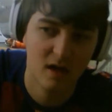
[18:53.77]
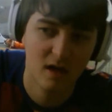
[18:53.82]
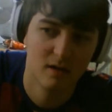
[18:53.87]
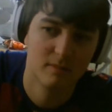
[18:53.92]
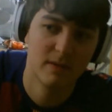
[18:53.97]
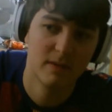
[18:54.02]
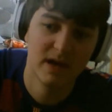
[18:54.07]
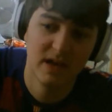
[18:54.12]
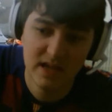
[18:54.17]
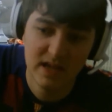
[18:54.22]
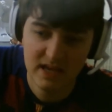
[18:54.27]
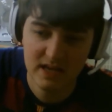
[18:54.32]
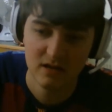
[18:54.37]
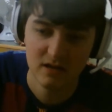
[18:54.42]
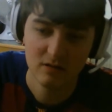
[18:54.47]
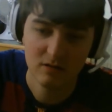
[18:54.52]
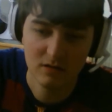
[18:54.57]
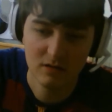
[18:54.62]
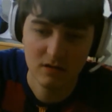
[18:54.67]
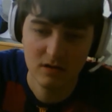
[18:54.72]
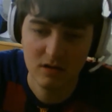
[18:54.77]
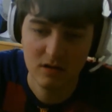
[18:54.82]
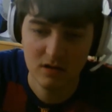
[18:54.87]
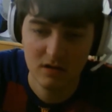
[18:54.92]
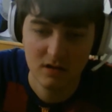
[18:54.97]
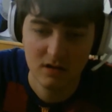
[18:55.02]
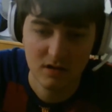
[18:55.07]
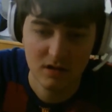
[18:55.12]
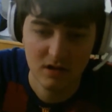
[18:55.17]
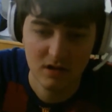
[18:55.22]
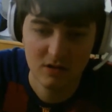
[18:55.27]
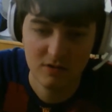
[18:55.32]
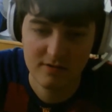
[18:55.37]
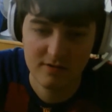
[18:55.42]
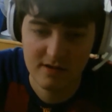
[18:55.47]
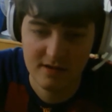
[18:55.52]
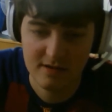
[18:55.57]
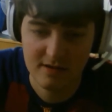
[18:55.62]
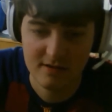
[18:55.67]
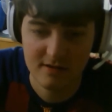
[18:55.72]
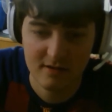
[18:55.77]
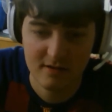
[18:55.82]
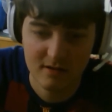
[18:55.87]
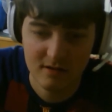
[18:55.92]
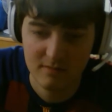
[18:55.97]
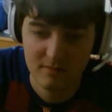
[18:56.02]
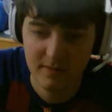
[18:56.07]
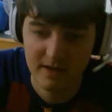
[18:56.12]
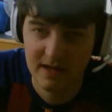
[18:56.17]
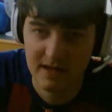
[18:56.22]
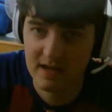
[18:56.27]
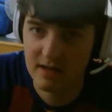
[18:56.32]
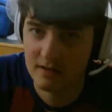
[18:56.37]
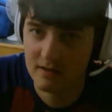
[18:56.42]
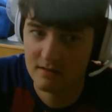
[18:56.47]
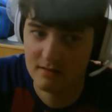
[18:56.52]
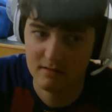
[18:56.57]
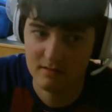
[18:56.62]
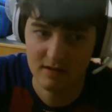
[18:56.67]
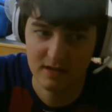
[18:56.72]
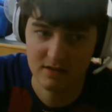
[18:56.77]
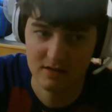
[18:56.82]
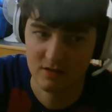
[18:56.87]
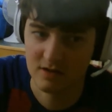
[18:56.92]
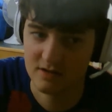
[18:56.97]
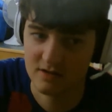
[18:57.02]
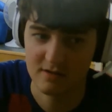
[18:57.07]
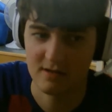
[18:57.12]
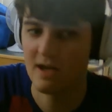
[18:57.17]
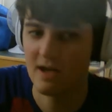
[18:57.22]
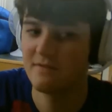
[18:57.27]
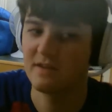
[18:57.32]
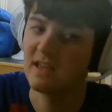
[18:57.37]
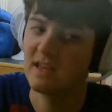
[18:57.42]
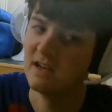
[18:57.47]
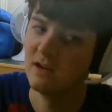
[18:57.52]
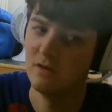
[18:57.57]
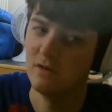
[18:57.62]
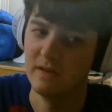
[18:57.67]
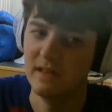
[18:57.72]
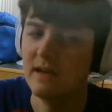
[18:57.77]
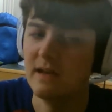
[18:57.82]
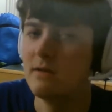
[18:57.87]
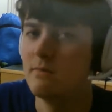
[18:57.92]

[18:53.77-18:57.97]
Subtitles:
my Kindle loses, I don't have a Kindle over there.